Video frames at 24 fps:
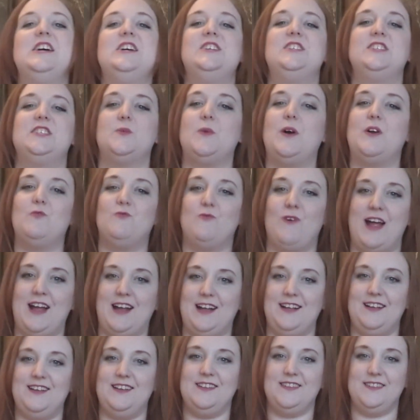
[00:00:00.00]
So I
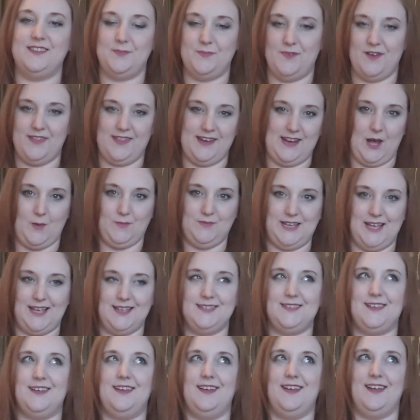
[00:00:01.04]
rang the Merlin help
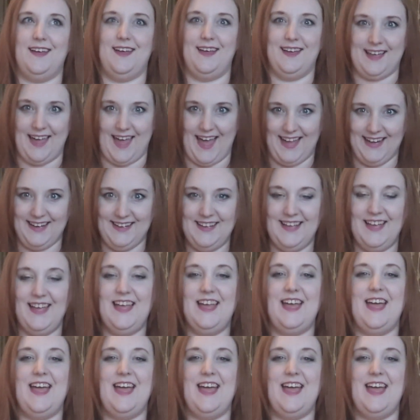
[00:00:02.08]
desk again,